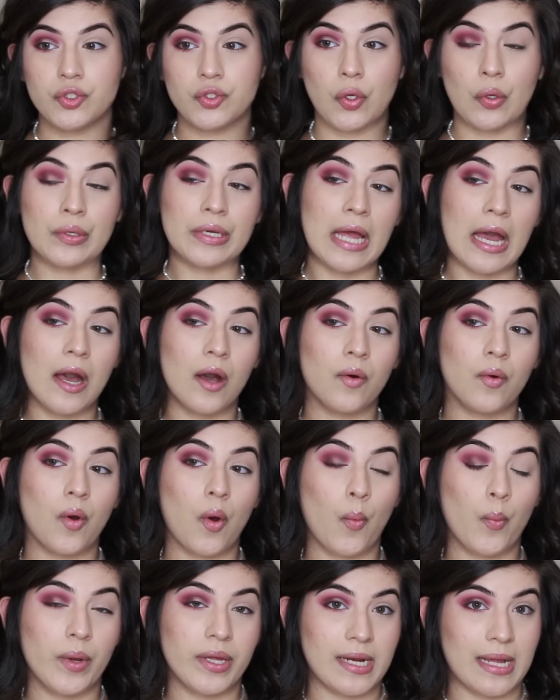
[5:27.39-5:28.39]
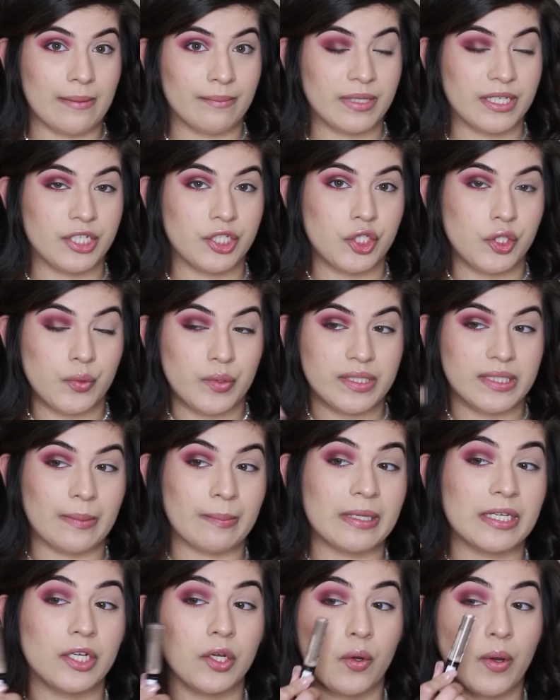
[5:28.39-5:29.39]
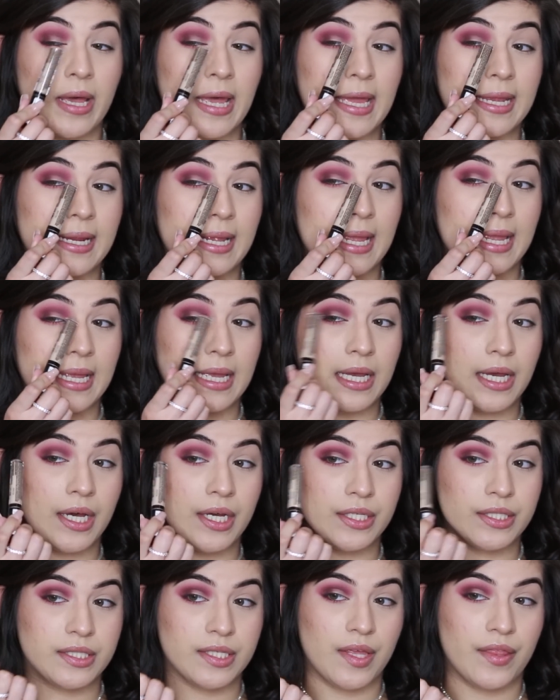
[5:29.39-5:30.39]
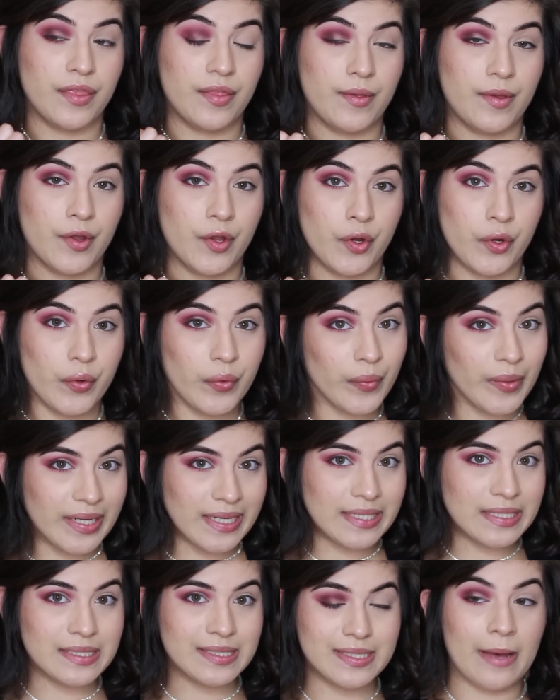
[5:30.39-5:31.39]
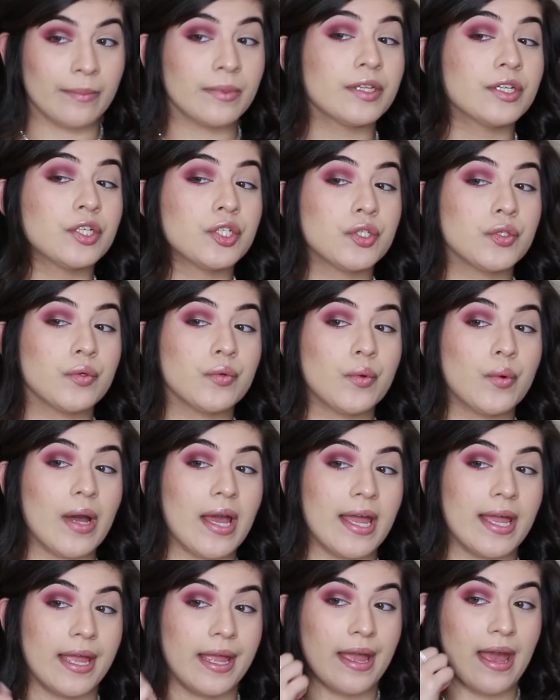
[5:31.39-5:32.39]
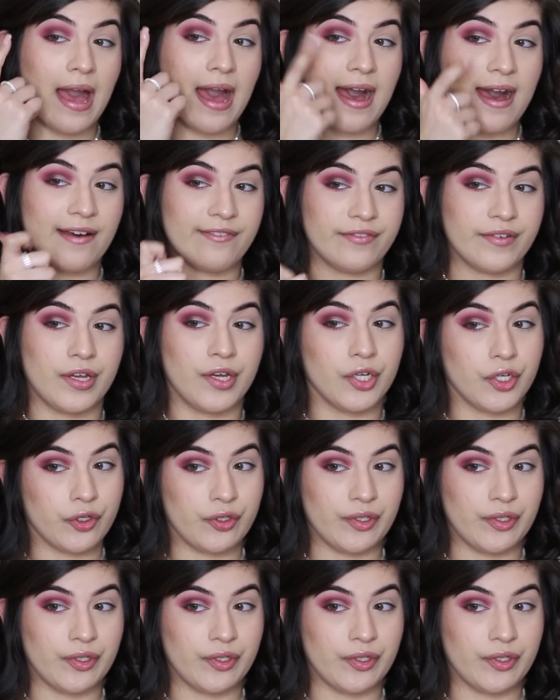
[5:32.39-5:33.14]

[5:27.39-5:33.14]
So now what I'm gonna do is I'm gonna go ahead and cut the crease. I'm gonna do a half cut